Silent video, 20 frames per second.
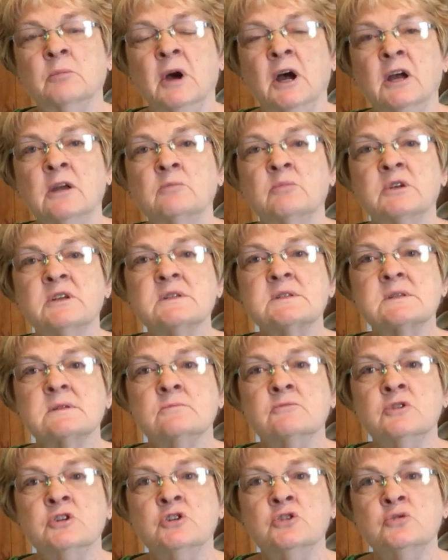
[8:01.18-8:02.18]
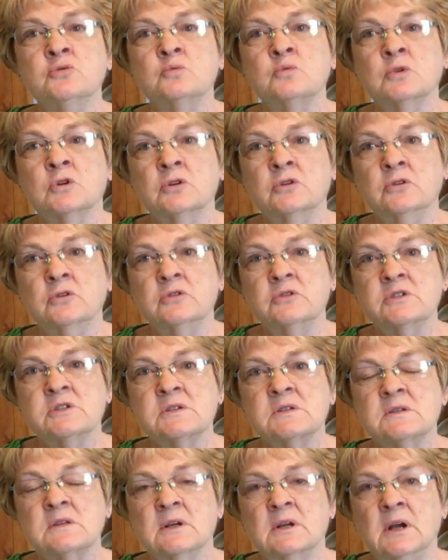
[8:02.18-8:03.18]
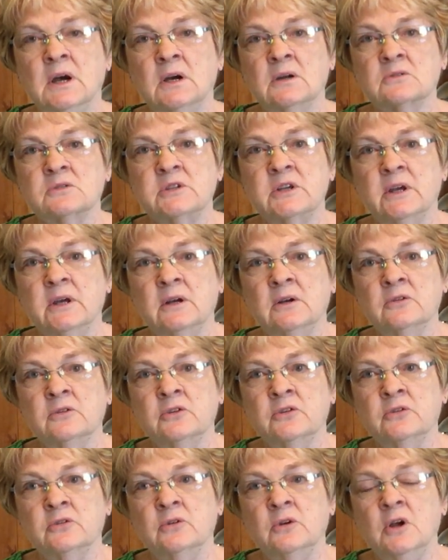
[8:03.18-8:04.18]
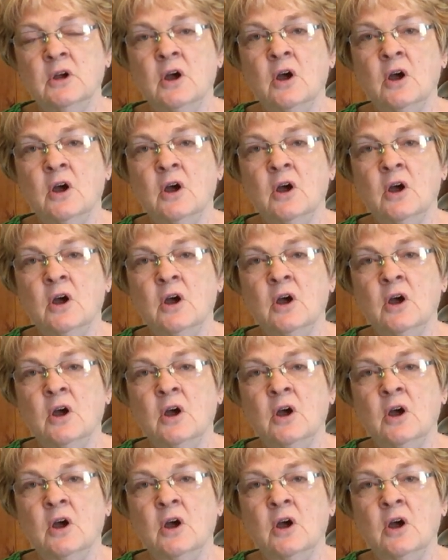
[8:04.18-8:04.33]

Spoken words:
might be some new words that I'll tell you,